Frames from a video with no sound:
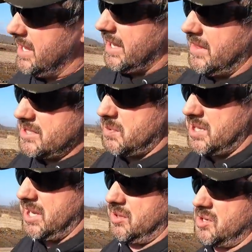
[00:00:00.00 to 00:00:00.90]
Now this
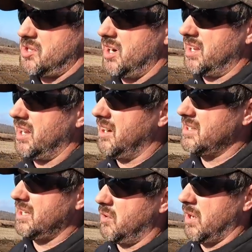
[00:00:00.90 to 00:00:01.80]
particular truck here
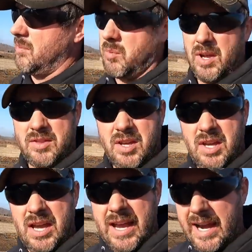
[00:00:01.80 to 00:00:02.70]
is equipped with
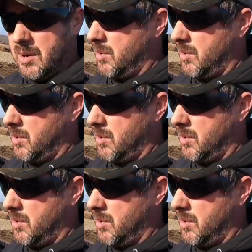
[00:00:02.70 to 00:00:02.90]
air